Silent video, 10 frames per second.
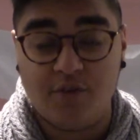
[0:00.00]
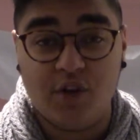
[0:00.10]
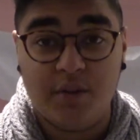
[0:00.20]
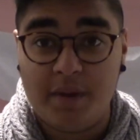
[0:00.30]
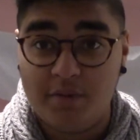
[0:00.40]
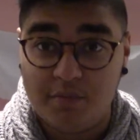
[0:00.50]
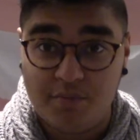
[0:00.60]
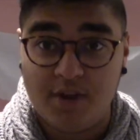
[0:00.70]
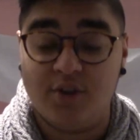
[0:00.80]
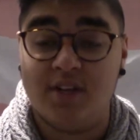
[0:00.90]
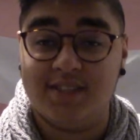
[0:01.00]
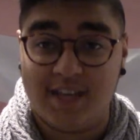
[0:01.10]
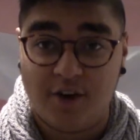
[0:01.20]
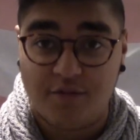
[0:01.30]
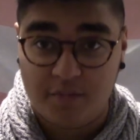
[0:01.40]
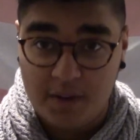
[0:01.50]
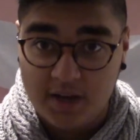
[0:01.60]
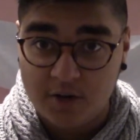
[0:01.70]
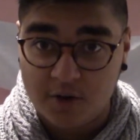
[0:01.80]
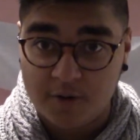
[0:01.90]
You need to be able to breathe. You need to take off your
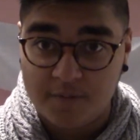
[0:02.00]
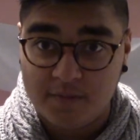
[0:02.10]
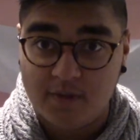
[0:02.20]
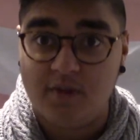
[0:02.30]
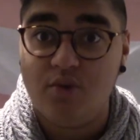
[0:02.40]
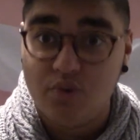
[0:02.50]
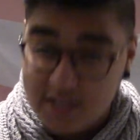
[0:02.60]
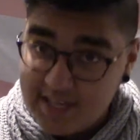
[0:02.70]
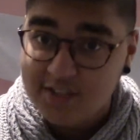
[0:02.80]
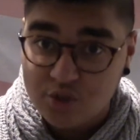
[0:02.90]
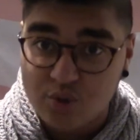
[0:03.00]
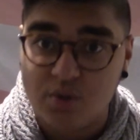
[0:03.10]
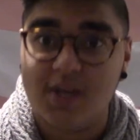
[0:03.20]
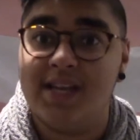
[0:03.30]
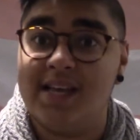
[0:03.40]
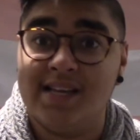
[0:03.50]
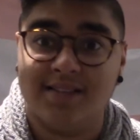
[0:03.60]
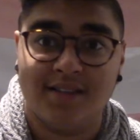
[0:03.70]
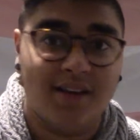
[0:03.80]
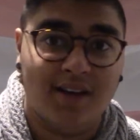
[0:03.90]
binder. You need to.
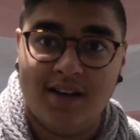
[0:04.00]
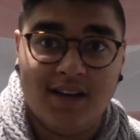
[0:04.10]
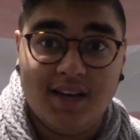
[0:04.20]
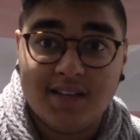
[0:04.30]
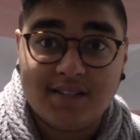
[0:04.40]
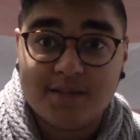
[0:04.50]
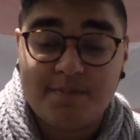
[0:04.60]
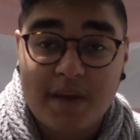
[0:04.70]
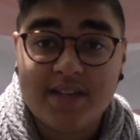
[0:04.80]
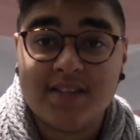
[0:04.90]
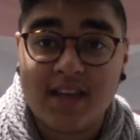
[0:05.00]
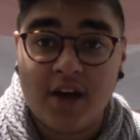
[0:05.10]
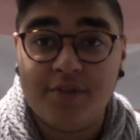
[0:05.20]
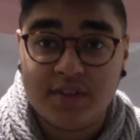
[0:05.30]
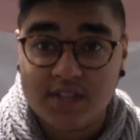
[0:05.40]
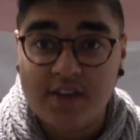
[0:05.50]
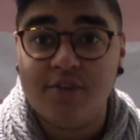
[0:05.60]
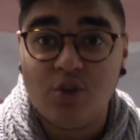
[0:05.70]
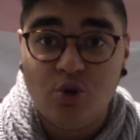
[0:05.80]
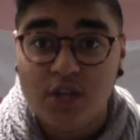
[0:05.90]
It's just basic health and safety.
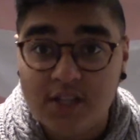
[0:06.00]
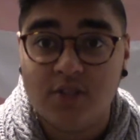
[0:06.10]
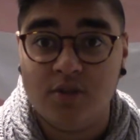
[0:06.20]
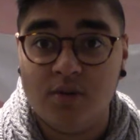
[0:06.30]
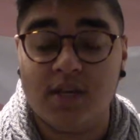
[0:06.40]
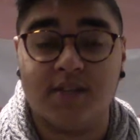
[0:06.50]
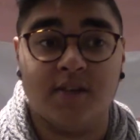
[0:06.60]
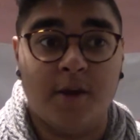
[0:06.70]
You need to do this.